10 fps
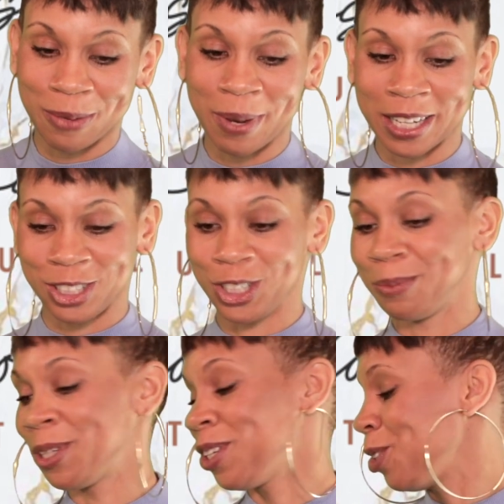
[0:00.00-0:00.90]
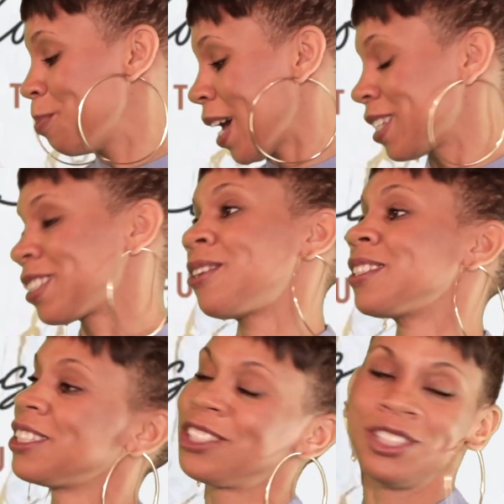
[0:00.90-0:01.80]
back to your community, you pass on
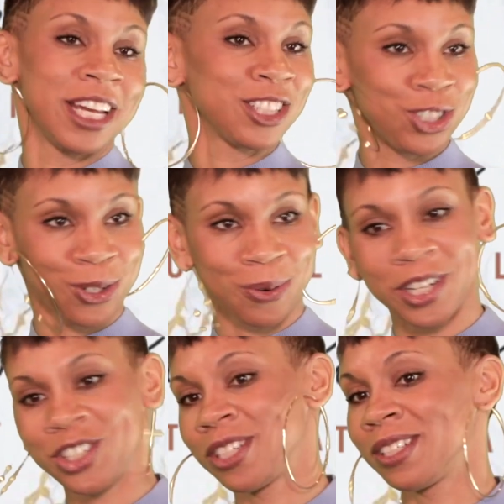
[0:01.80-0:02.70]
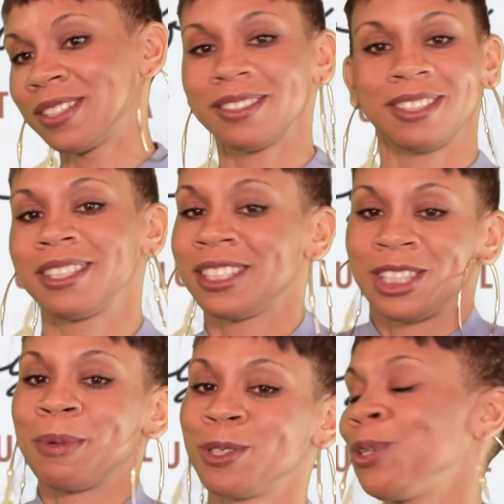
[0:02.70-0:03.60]
to the next generation. It's
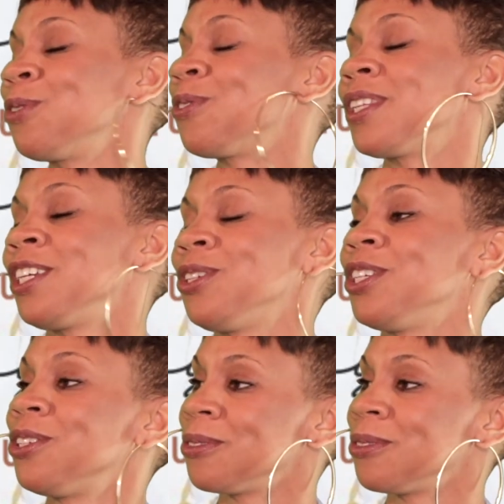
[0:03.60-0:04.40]
the most beautiful thing you could do.